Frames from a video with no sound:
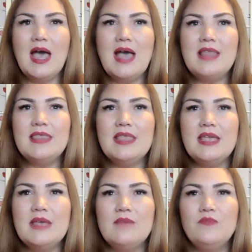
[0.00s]
And
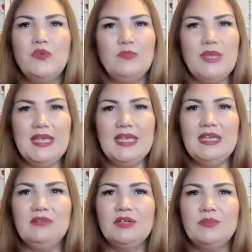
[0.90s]
um, for me,
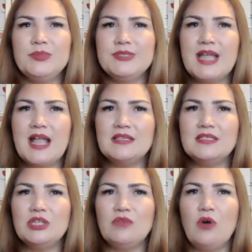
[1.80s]
it
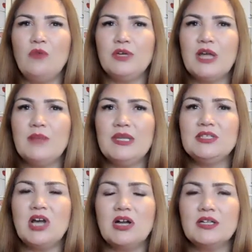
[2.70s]
represents, you know, overcoming
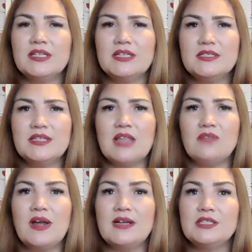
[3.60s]
darkness
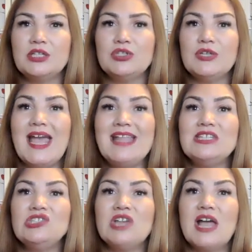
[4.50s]
and rising to
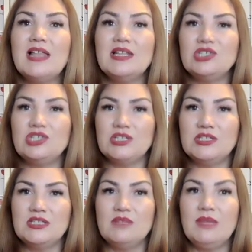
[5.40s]
any
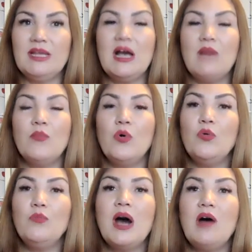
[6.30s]
challenges to become
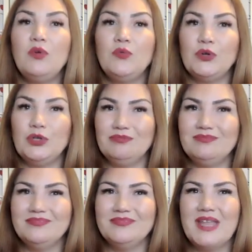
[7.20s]
more powerful.
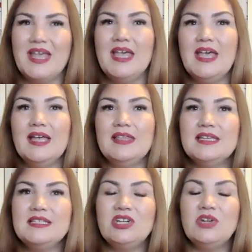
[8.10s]

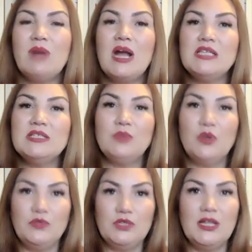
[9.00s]
This reminds me
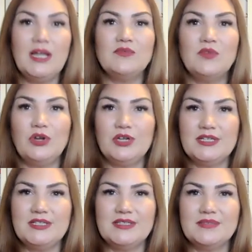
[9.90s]
of the light
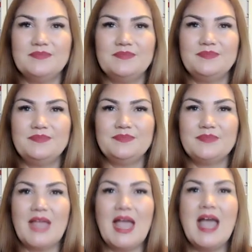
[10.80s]
workers.
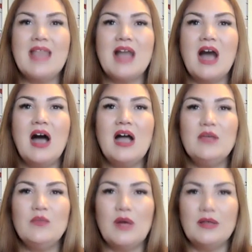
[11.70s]
And I
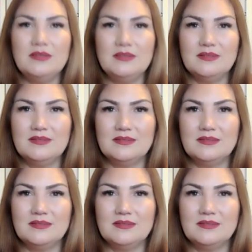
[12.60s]
want